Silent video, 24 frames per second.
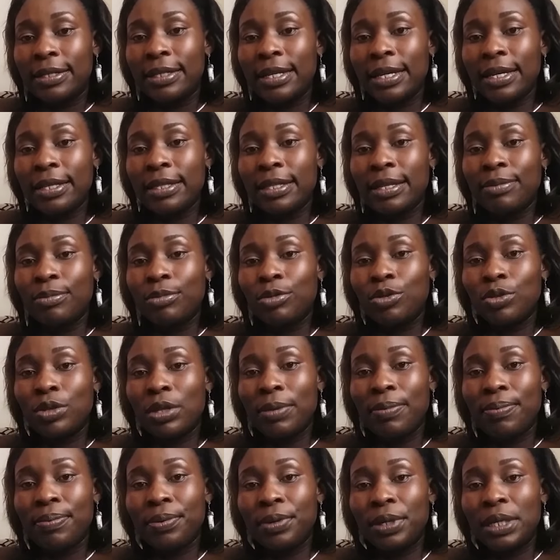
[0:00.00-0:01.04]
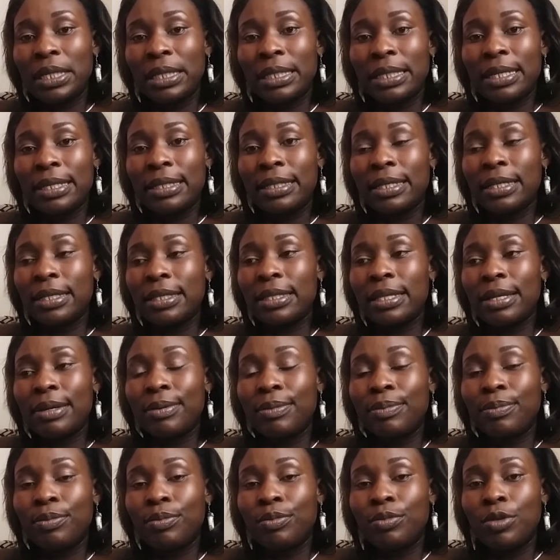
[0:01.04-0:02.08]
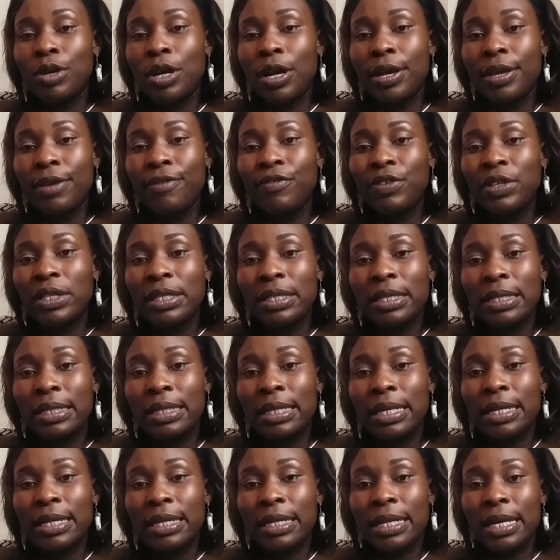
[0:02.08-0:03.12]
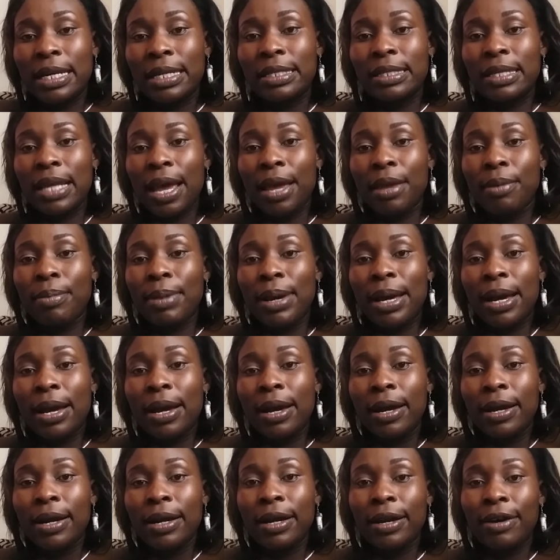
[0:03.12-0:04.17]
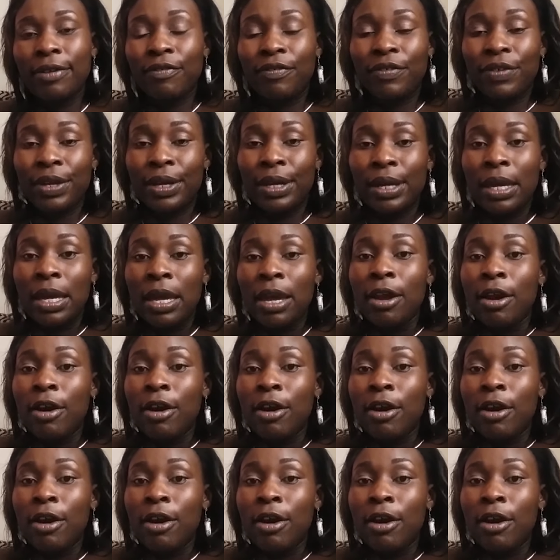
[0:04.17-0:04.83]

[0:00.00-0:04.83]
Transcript: Take them to the printer, take them, if it's in a cyber cafe,